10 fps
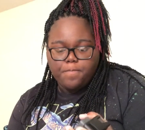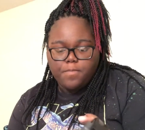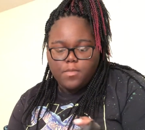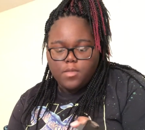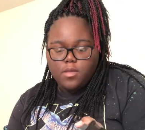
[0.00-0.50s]

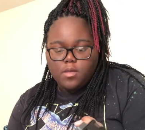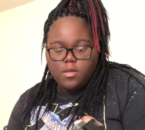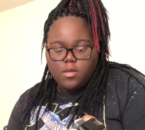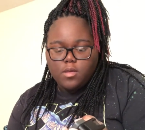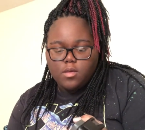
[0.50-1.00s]

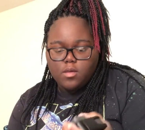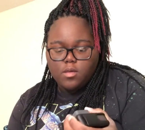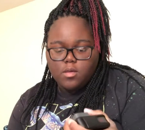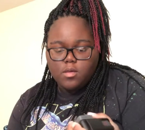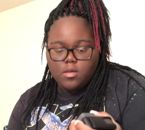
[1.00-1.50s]

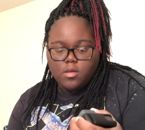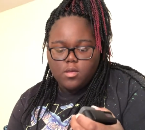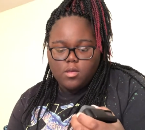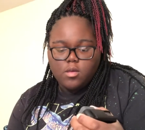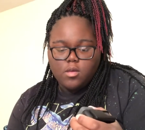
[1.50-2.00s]

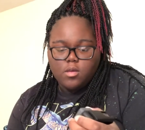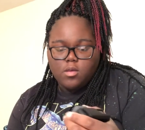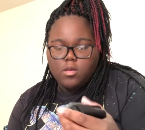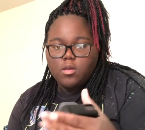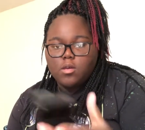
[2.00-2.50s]

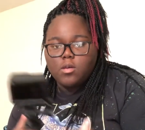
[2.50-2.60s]
Nobody speaks.